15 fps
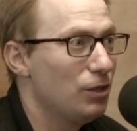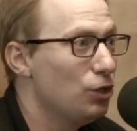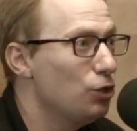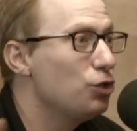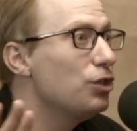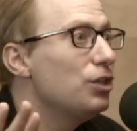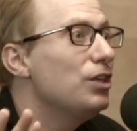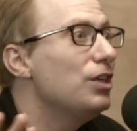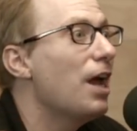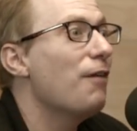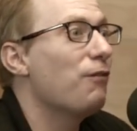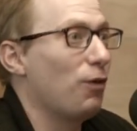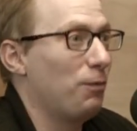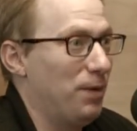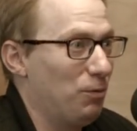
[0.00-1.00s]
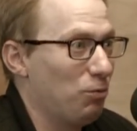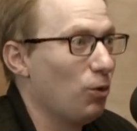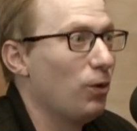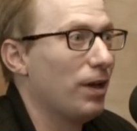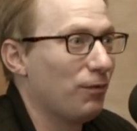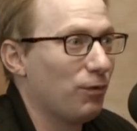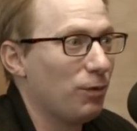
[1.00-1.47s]
You should never be
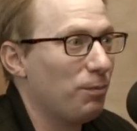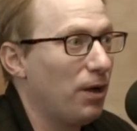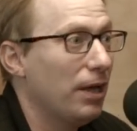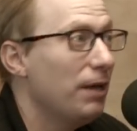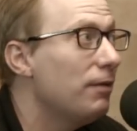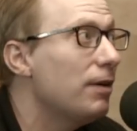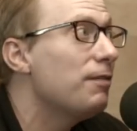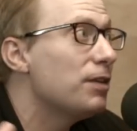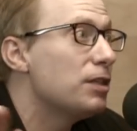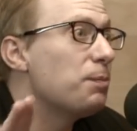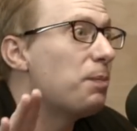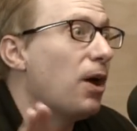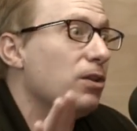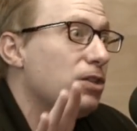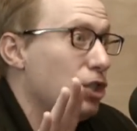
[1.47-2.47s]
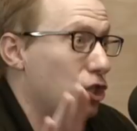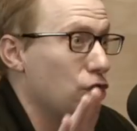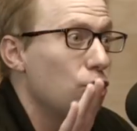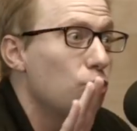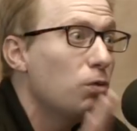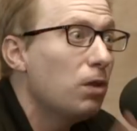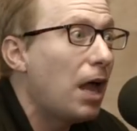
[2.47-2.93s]
rooting for the even if it's a
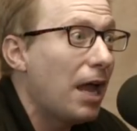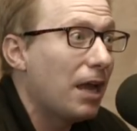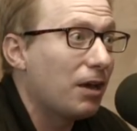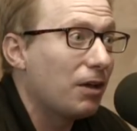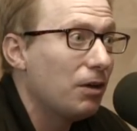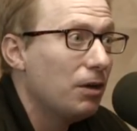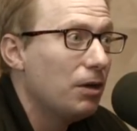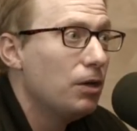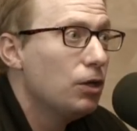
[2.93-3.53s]
politician you like,